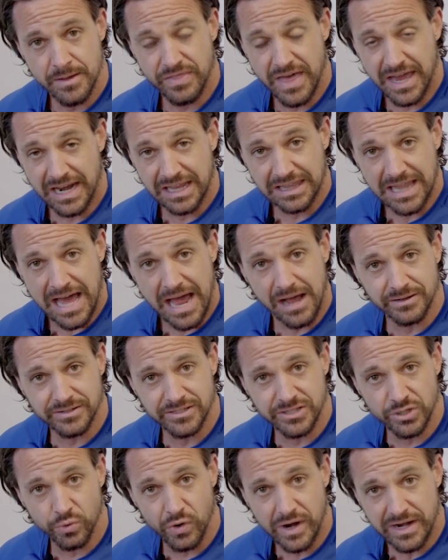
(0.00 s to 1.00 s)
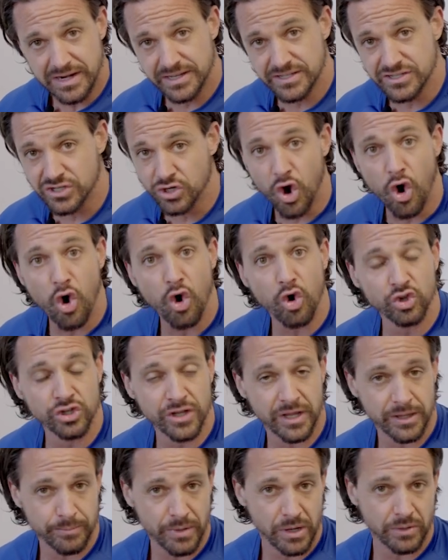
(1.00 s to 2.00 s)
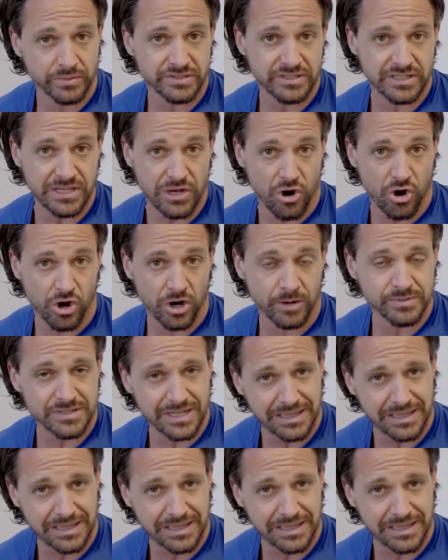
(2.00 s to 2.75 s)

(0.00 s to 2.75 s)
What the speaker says: That allows the radius and ulna, the bones in the arm,